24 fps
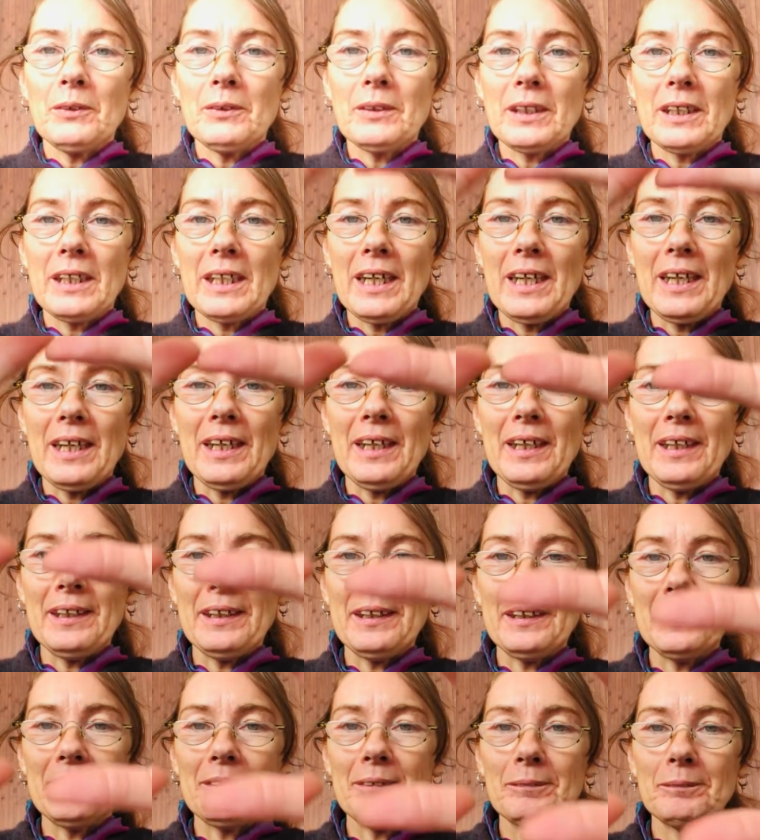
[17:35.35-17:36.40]
Okay,
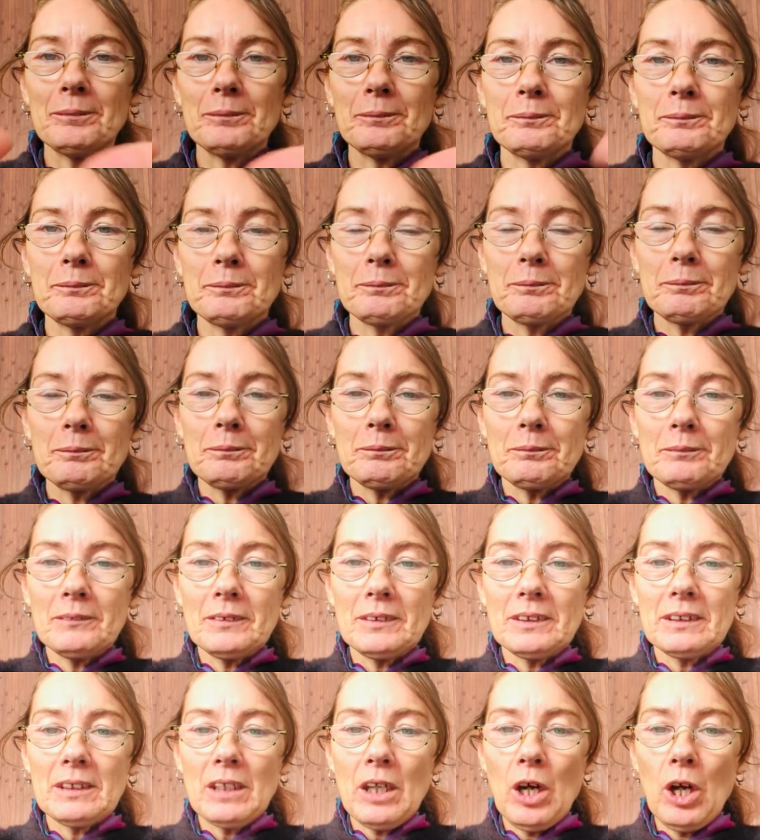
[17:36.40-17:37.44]

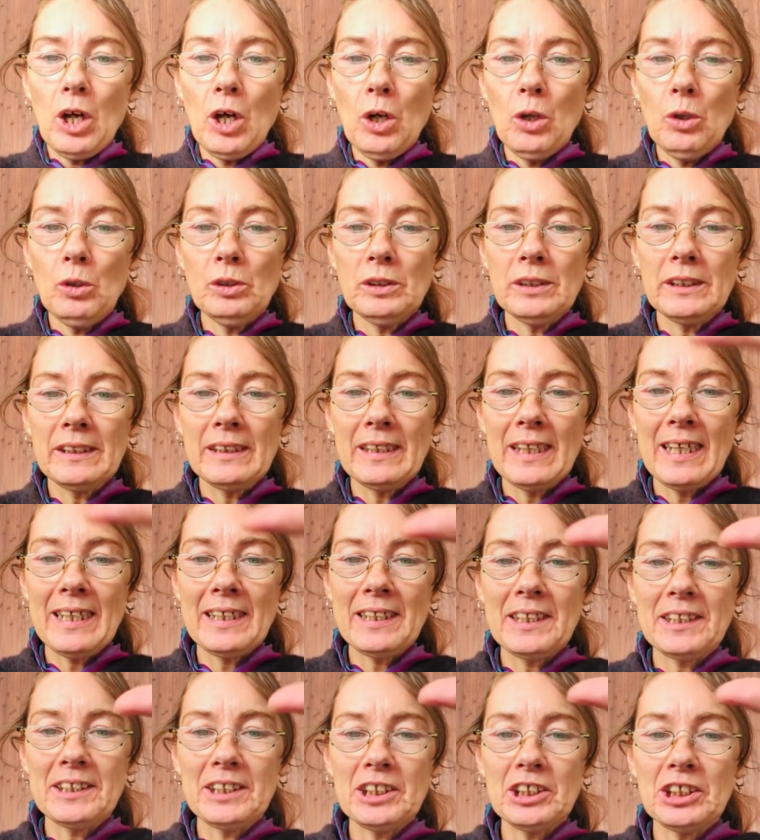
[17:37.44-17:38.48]
holding
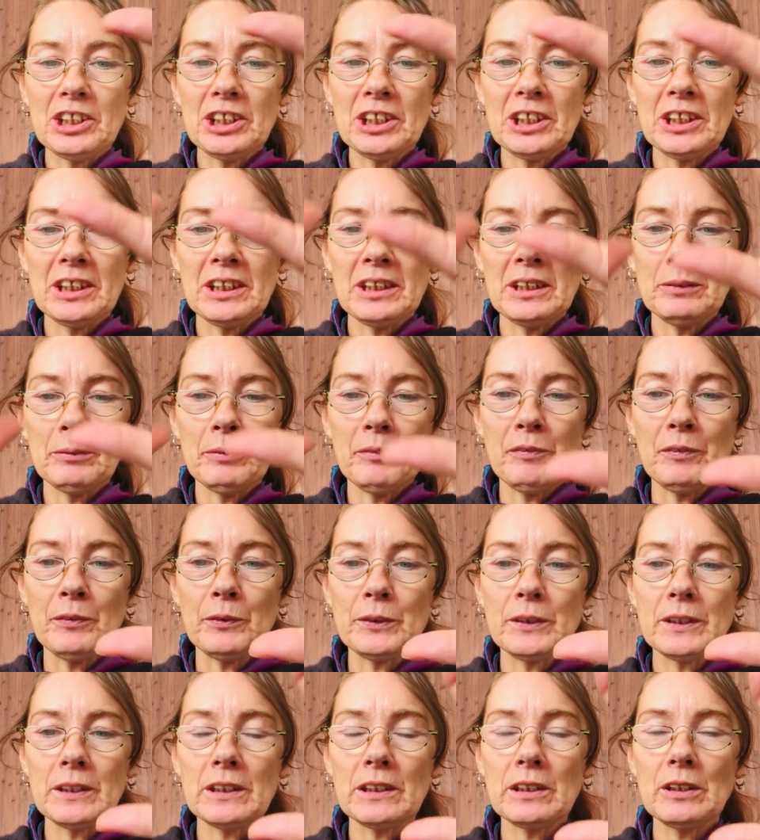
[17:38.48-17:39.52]
that energy with
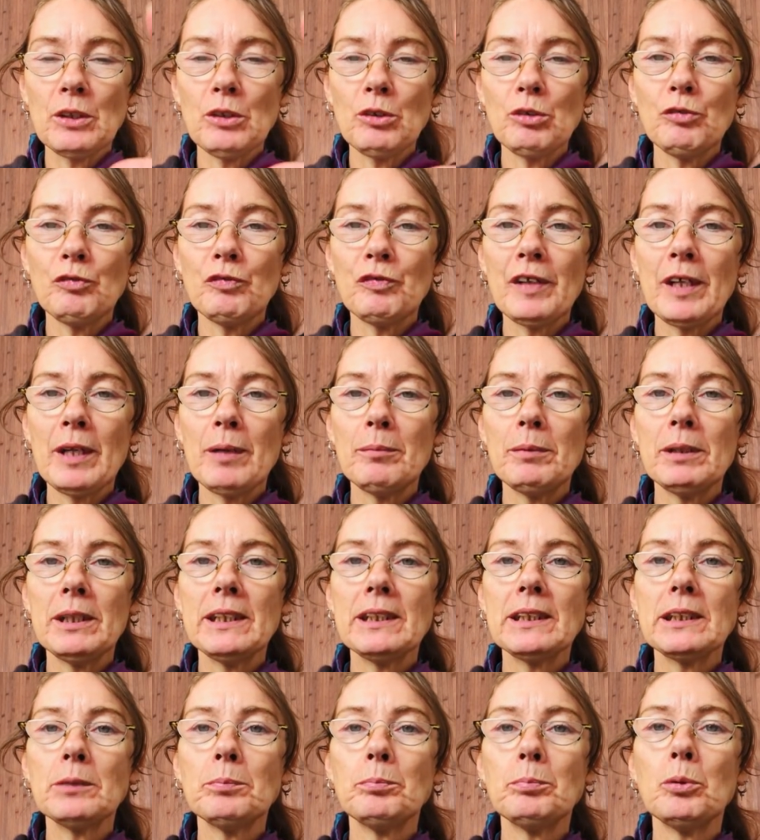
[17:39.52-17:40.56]
your soul
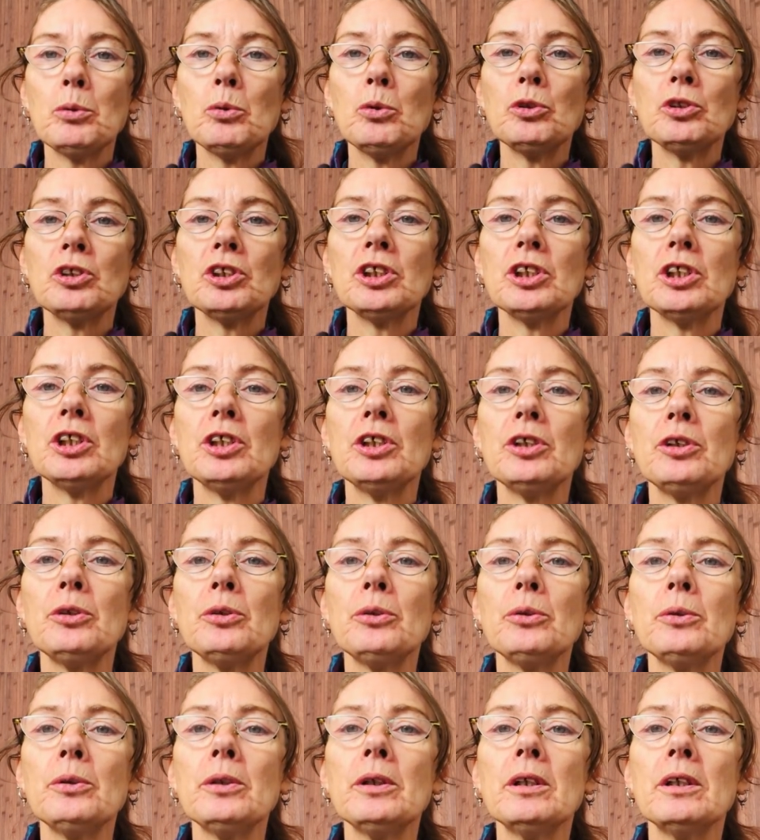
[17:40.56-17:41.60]
family, supporting
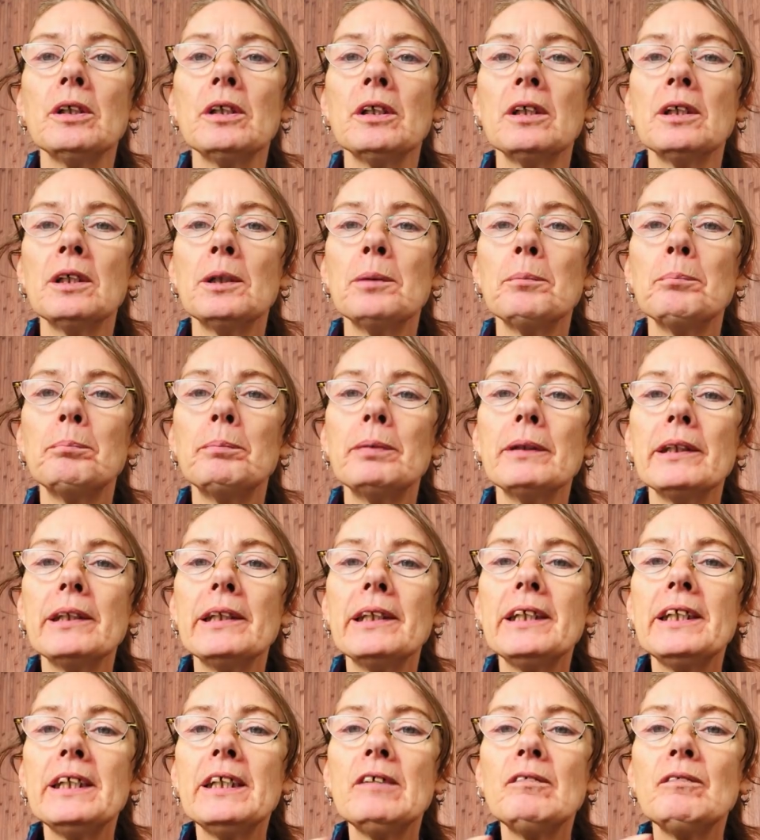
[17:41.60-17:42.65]
you,
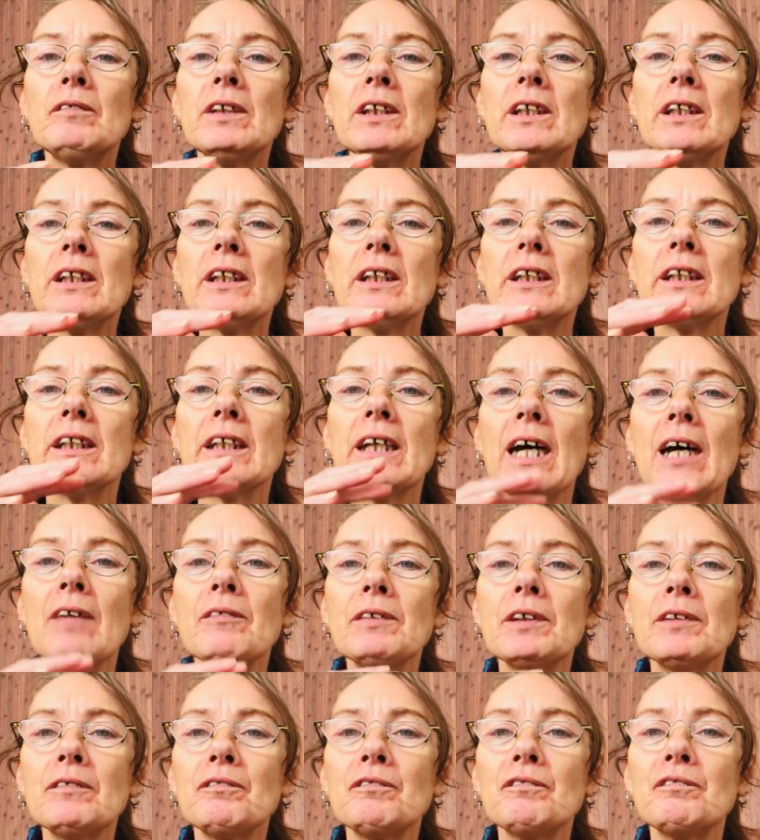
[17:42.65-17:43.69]
believing and
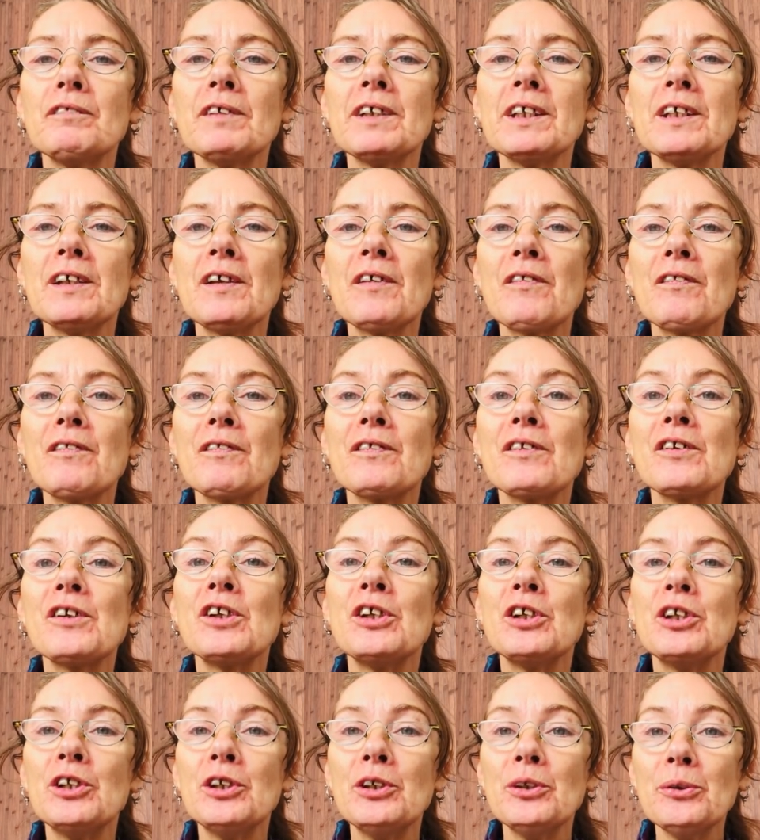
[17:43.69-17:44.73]
having faith
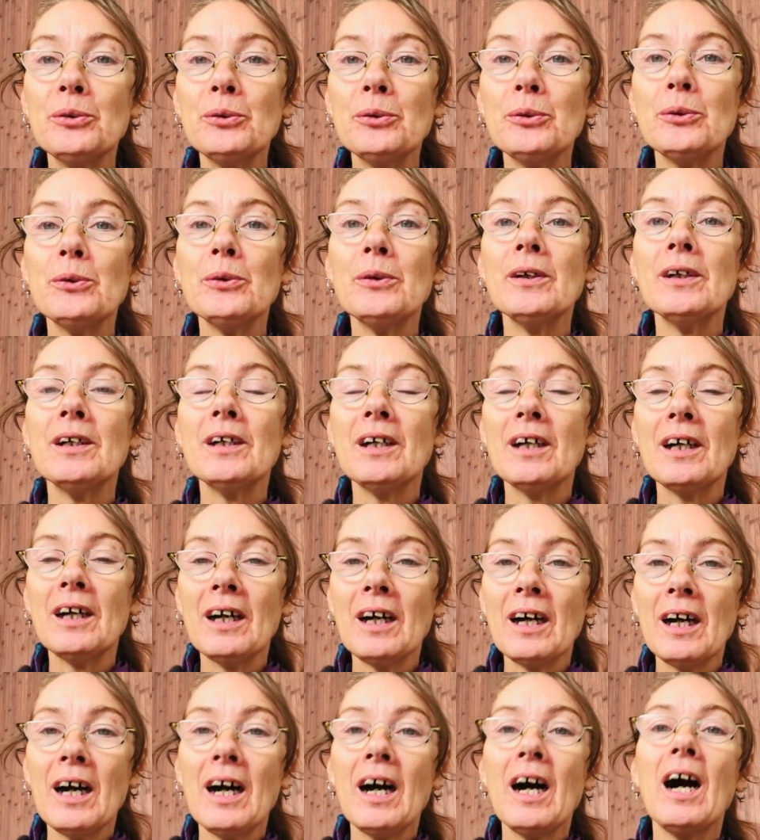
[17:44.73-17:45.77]
that you
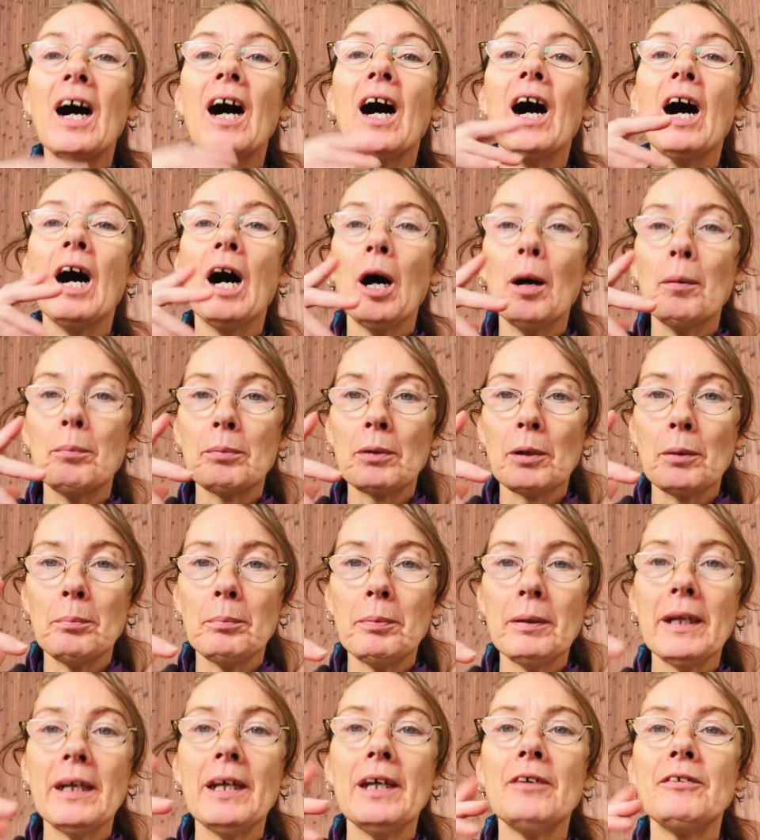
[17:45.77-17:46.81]
are
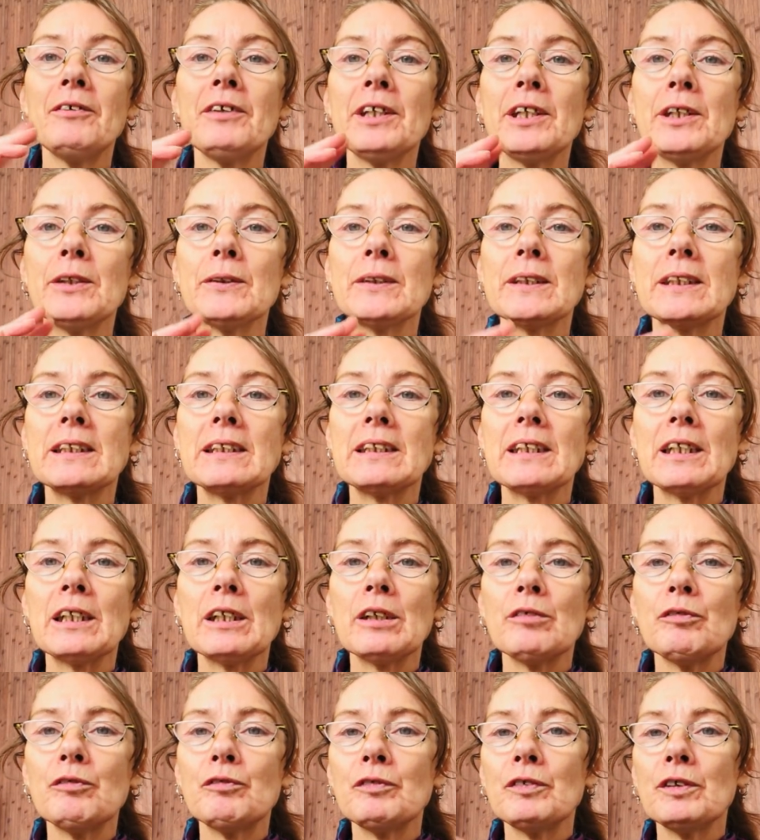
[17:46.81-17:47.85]
preparing
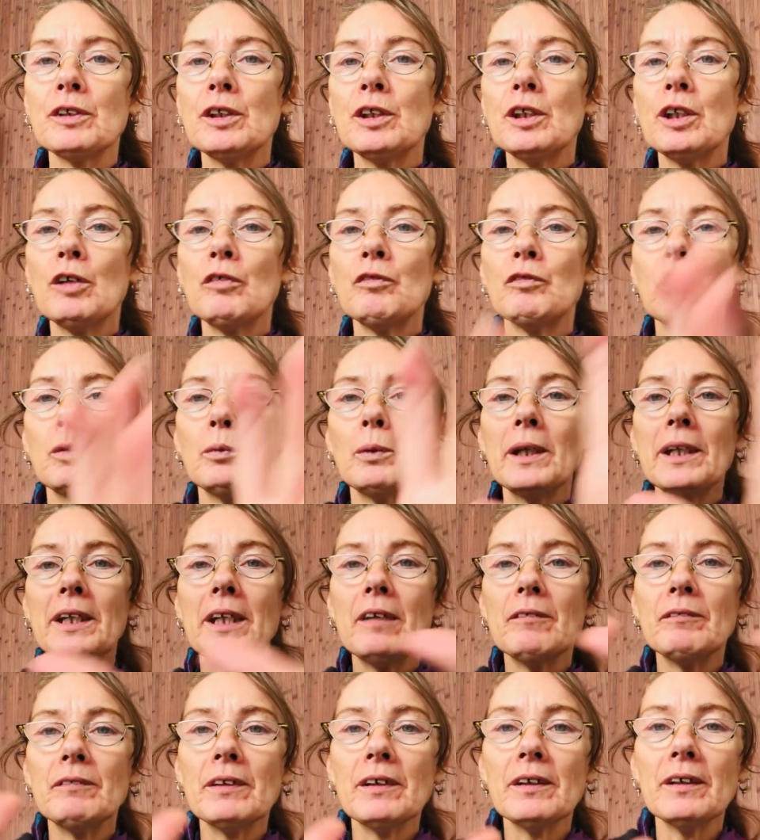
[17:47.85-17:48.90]
yourself for
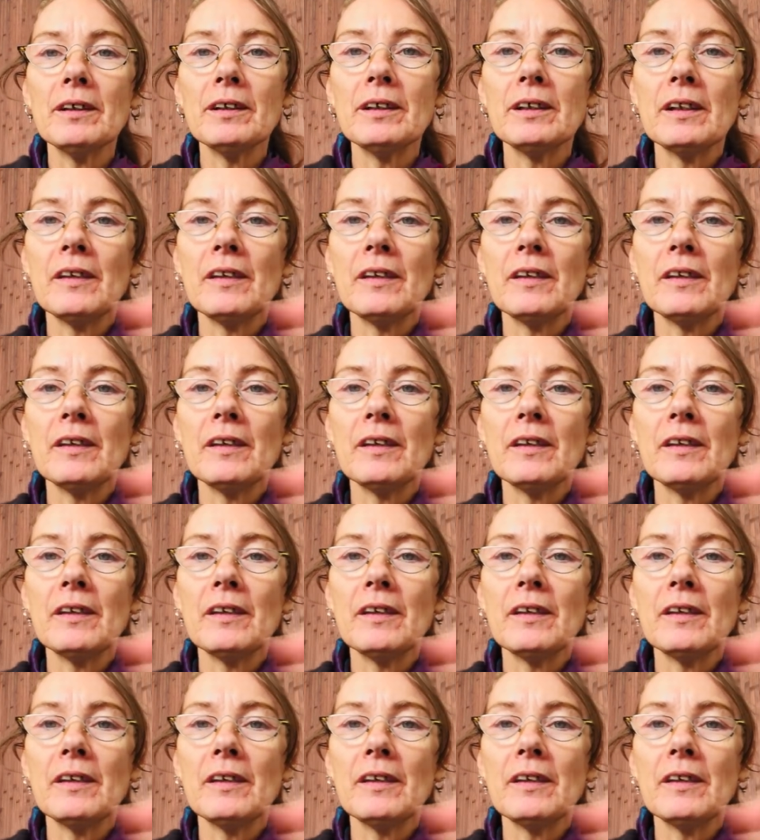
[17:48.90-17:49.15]
whenever